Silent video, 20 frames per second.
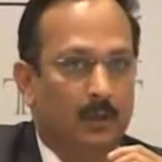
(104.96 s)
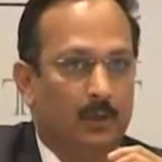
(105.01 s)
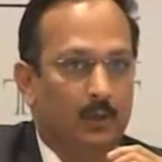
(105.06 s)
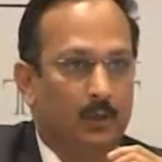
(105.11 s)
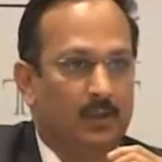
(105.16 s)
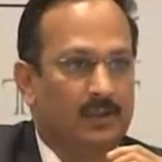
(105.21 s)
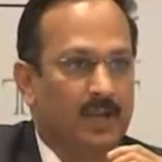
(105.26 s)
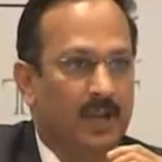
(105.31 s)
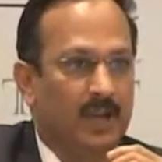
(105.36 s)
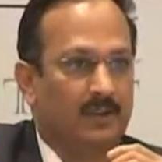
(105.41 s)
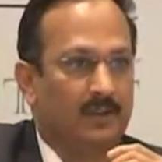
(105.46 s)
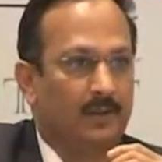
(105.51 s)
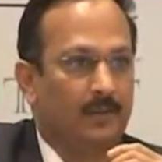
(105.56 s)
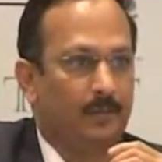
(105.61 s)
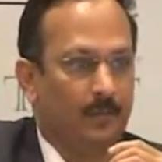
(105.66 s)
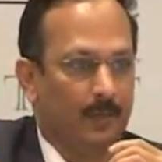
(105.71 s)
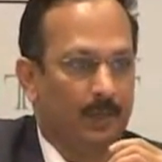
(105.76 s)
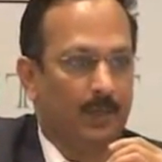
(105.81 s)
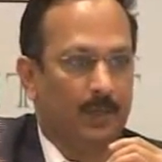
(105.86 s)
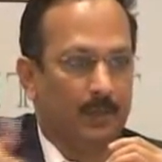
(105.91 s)
Those guys,
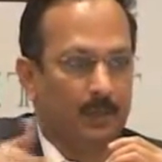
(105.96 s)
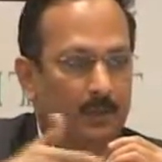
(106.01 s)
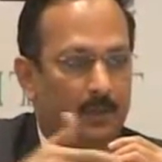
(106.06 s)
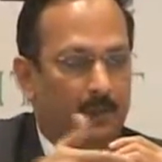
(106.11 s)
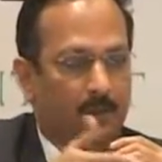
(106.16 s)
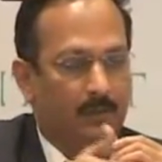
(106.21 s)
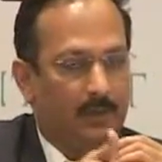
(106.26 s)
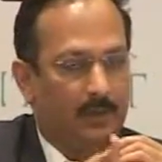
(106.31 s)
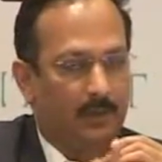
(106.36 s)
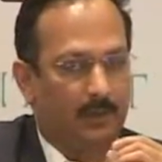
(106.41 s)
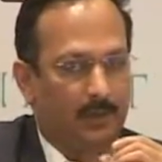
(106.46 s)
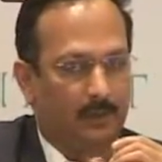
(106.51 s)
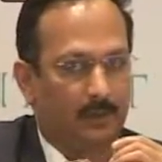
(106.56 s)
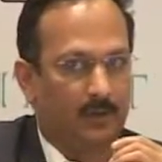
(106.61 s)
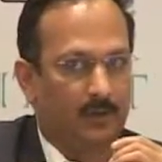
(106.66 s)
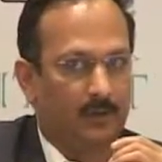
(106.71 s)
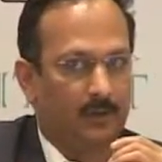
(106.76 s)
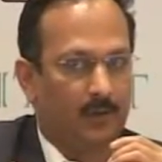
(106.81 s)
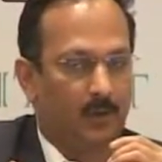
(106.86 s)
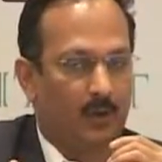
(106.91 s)
there was
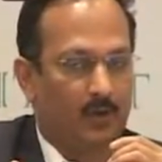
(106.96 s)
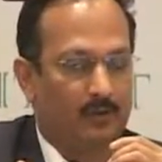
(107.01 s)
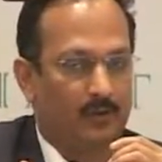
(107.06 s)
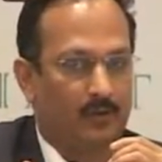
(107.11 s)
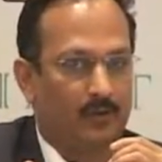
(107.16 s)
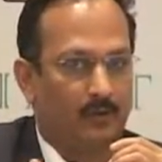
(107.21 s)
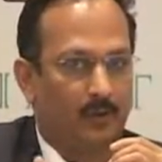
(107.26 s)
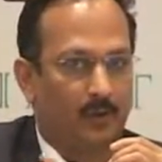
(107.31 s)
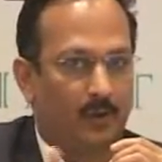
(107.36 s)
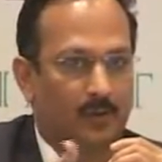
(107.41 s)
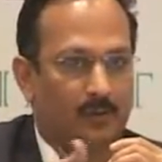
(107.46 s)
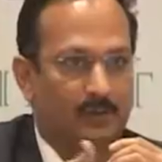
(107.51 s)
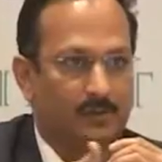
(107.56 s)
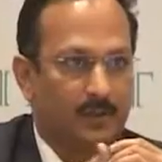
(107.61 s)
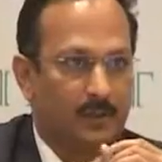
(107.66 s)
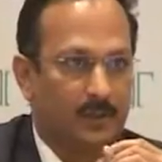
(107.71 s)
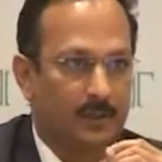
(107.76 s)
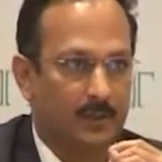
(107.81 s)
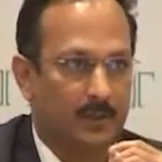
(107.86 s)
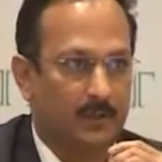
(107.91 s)
one of the sponsors was
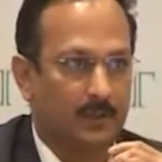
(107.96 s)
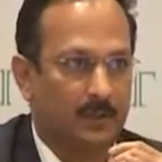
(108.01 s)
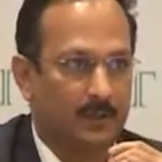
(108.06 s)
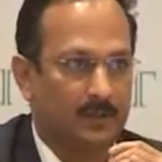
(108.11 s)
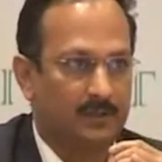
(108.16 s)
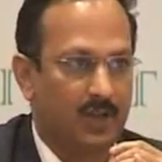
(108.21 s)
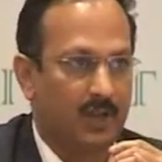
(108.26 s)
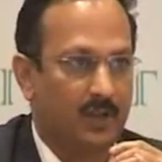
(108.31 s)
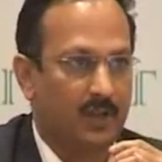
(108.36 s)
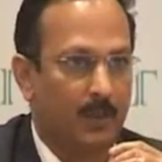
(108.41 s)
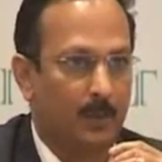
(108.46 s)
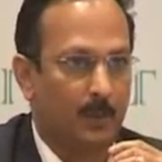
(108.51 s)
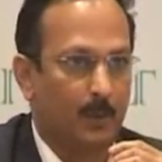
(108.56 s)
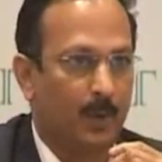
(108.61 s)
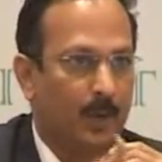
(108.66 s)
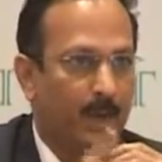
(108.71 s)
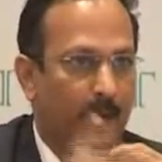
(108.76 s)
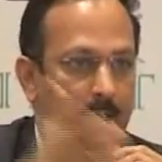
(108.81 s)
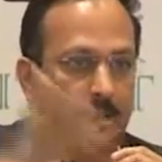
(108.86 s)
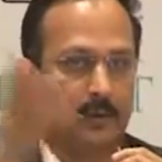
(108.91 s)
the China
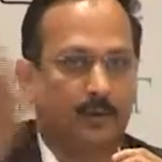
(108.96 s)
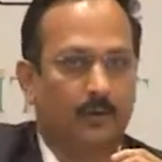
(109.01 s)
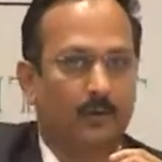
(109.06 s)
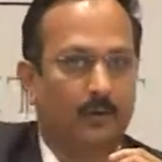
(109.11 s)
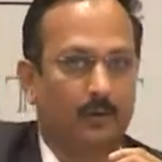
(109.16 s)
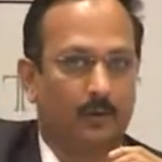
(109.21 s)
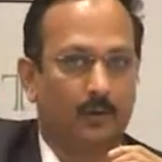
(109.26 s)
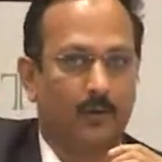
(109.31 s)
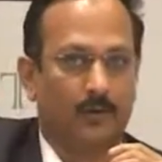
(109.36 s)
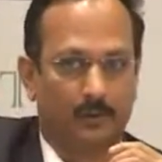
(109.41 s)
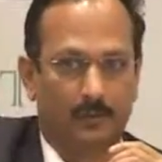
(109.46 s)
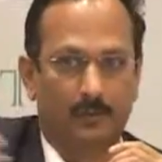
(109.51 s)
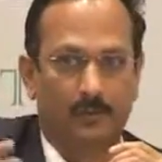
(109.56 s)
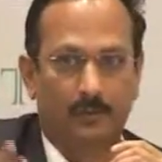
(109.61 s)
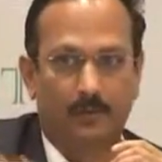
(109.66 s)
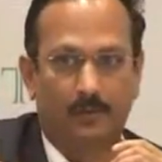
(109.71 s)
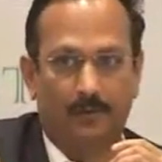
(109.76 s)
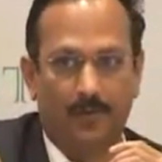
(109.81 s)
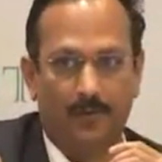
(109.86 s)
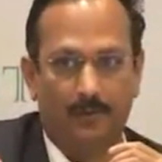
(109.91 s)
Mobile.
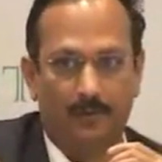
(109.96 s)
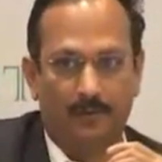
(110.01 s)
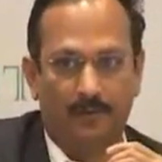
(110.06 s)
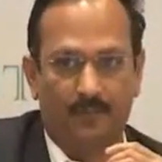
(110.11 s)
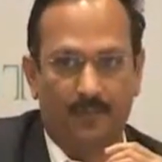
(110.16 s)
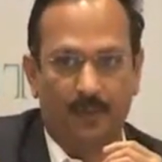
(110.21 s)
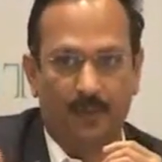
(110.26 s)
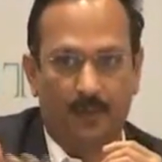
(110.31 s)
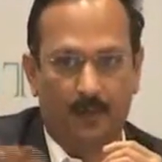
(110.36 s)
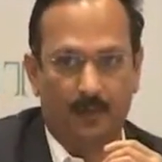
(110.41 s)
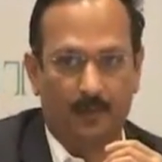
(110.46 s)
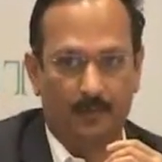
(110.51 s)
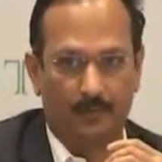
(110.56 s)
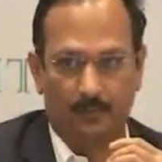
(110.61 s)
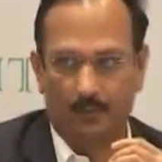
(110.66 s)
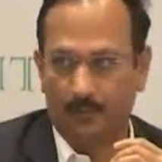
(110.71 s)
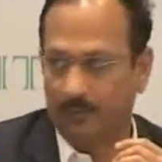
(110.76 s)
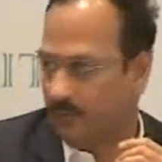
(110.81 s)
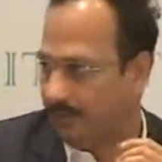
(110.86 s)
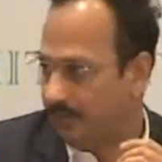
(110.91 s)
If all
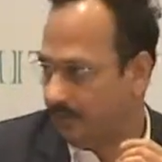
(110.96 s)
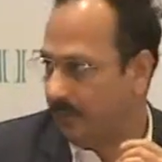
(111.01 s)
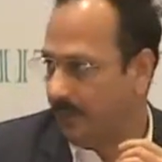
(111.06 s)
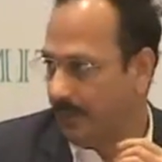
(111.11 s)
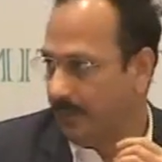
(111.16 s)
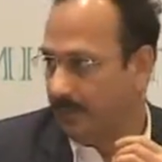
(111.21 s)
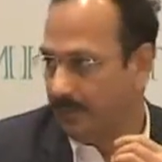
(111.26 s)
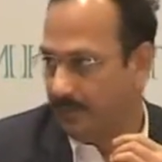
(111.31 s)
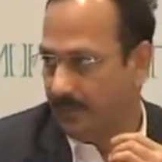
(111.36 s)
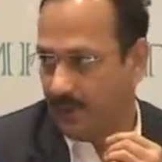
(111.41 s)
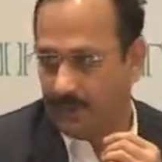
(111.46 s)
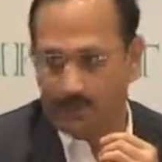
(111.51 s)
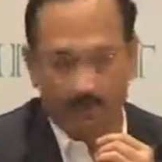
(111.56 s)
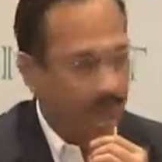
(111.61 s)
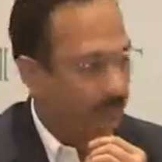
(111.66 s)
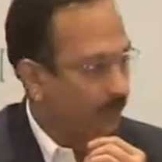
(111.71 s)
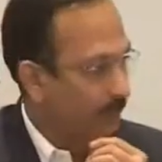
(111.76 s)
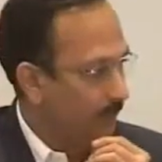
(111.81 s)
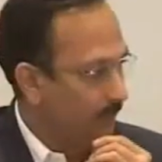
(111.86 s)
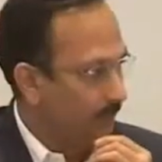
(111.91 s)
of you, I'm
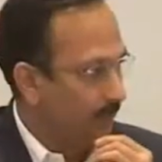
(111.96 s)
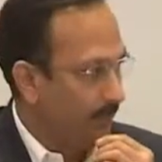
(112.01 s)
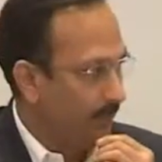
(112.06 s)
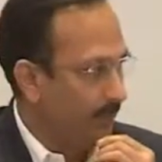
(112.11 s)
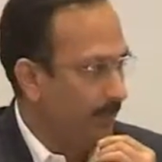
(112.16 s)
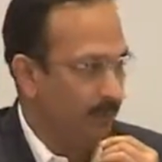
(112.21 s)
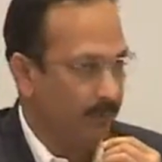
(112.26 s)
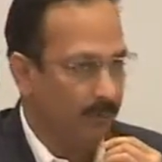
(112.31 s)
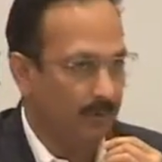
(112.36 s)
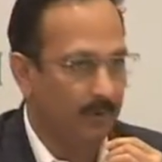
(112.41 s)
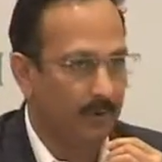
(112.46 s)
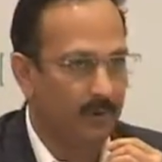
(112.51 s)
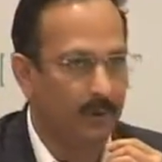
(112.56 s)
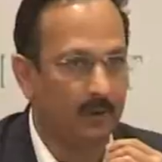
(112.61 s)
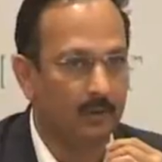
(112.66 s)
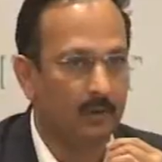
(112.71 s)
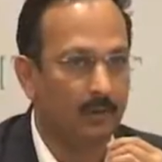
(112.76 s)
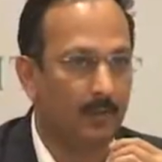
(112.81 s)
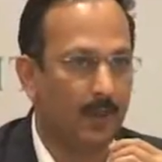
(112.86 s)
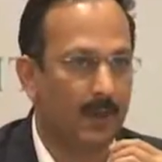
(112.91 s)
sure everyone
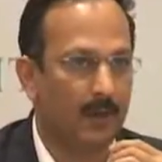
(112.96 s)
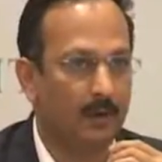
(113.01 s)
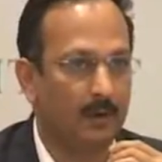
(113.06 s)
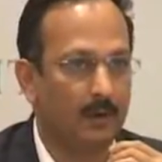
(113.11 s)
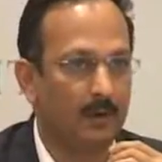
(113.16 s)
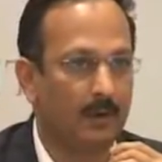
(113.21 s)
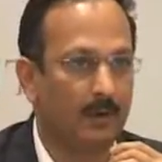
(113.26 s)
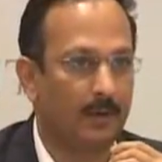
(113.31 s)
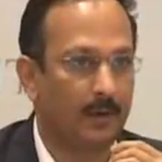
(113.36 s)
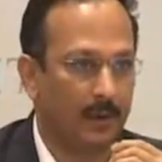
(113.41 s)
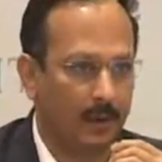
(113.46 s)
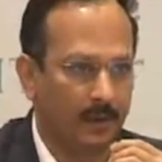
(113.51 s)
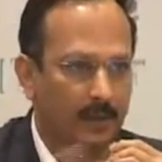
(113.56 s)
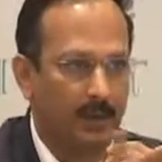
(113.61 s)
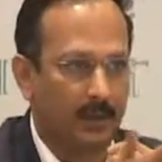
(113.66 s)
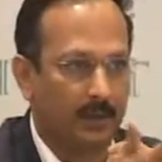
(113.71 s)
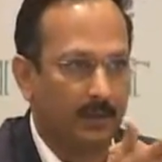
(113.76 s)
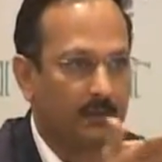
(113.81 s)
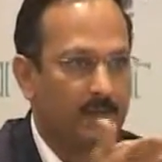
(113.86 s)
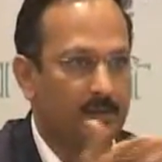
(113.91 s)
here on the panel and
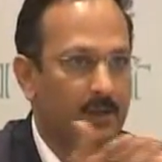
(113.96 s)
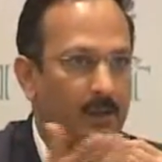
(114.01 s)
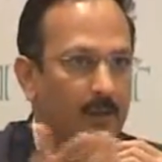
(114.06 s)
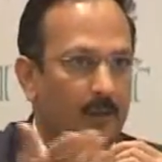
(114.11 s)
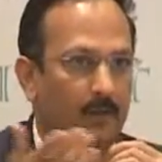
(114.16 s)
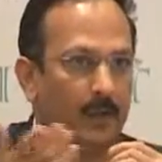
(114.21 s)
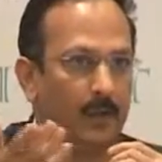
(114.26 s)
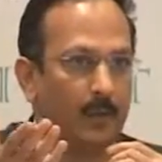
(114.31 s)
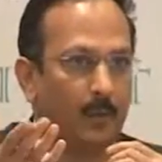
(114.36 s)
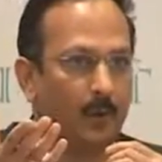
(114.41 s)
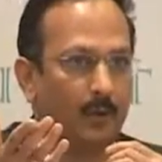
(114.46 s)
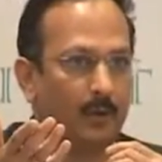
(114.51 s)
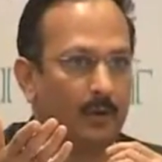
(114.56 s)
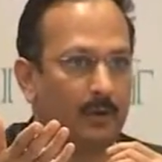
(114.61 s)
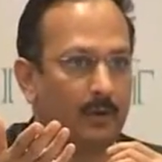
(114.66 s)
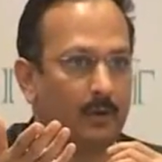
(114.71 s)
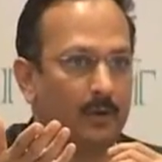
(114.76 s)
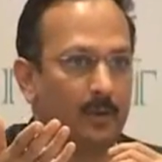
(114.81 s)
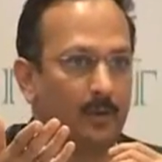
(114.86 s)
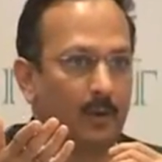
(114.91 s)
others are aware
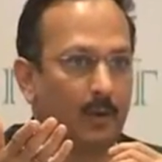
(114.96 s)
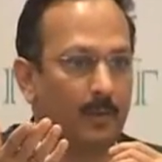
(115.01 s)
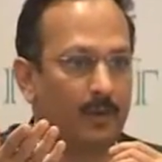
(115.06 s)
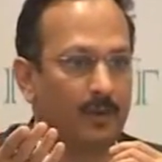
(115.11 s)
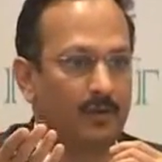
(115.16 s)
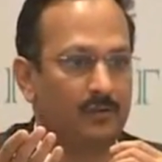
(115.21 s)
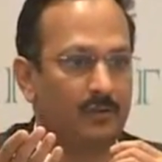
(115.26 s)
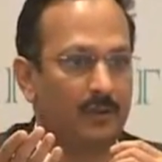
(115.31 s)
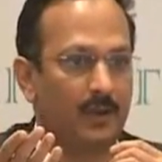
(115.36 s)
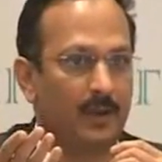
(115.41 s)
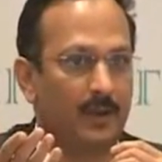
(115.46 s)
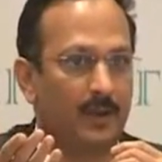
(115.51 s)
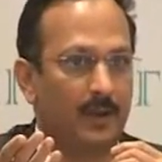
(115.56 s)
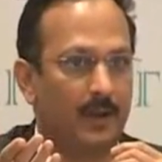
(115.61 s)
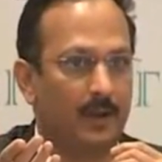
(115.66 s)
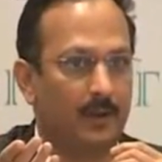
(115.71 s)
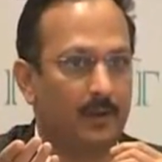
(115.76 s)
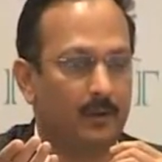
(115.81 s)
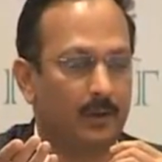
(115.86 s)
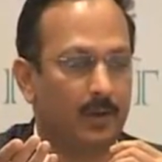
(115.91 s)
about the competition that
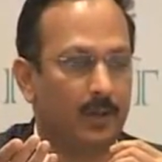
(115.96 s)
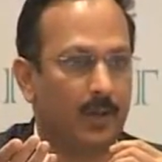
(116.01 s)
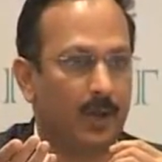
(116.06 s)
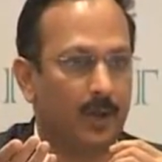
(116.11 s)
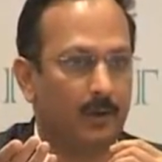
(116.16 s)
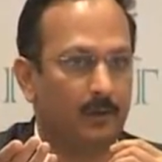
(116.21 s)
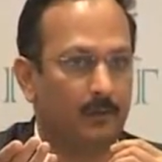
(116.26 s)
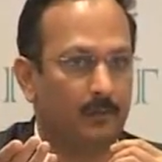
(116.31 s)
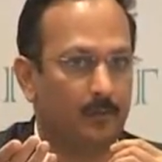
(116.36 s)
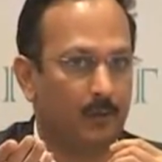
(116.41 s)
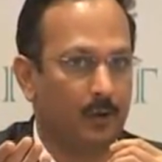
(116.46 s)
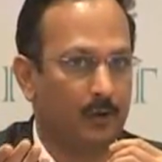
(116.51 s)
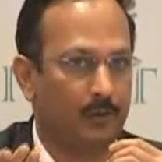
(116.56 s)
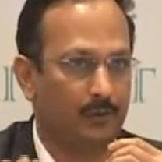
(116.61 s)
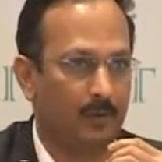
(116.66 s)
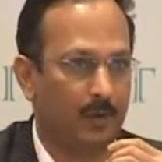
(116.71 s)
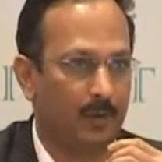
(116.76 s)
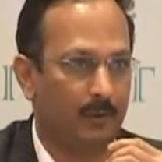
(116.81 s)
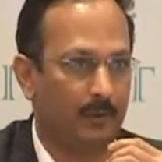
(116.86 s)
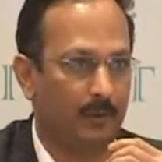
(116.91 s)
they kind of pose
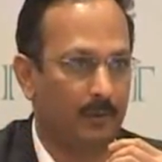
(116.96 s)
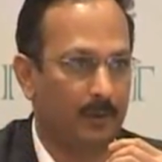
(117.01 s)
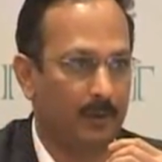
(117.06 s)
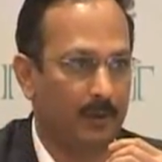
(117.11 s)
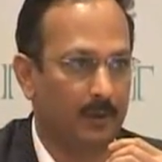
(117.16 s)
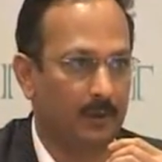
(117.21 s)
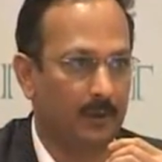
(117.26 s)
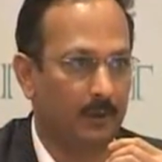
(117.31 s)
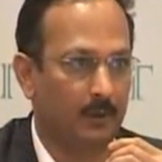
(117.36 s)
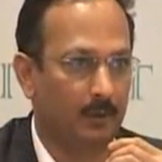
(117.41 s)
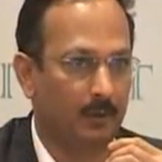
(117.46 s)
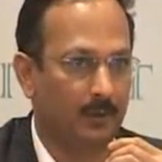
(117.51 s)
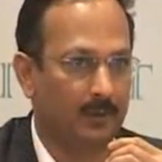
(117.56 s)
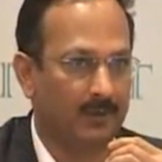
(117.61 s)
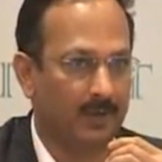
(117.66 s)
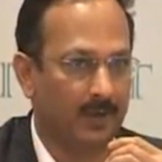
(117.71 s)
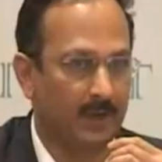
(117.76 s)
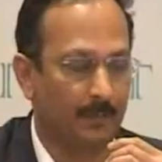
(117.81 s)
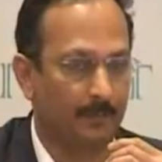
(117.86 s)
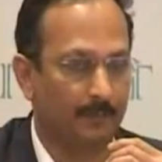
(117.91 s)
for everyone in the global
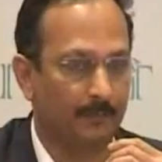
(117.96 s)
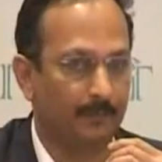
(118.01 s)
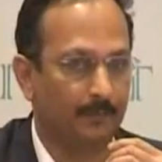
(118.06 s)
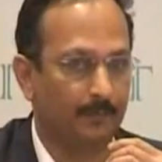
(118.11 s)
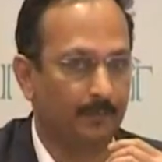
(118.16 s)
setup.